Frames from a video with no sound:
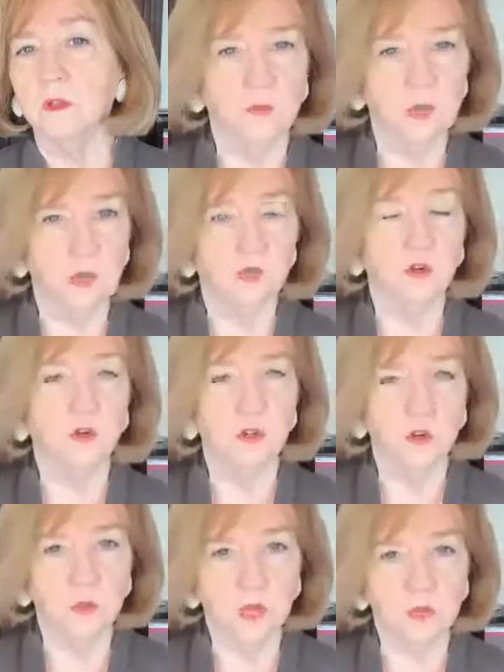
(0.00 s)
or
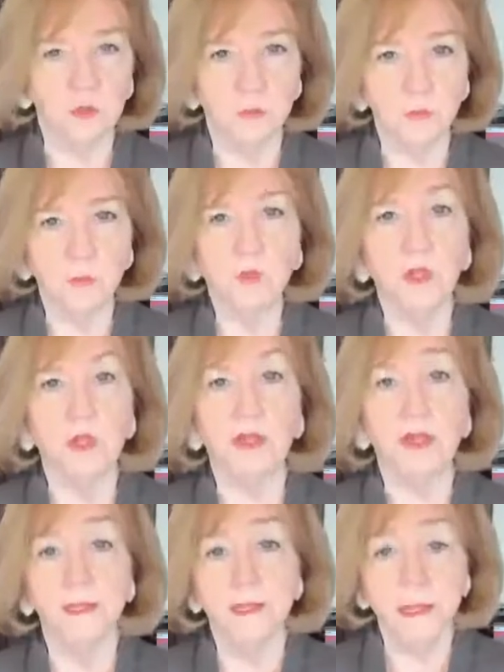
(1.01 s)
2,000 people
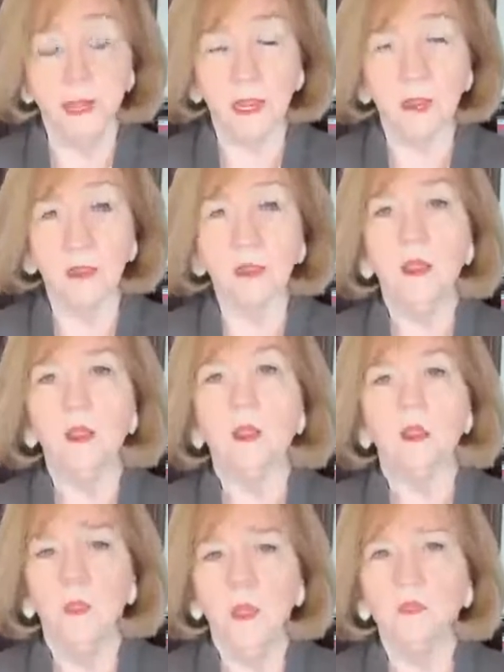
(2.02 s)
in a day.
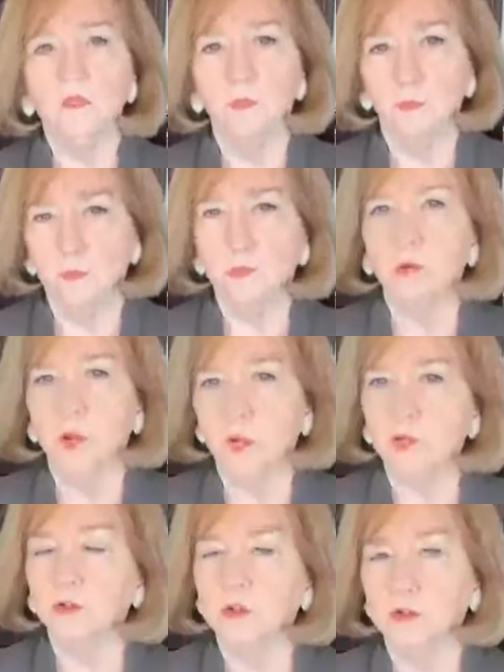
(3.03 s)
That's a pretty
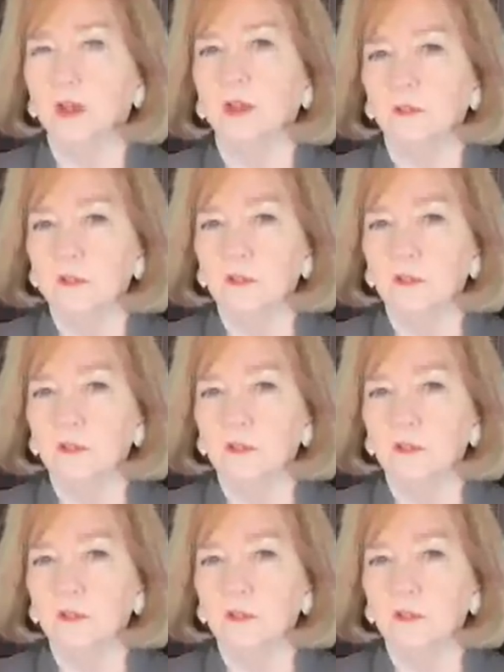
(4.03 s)
good sized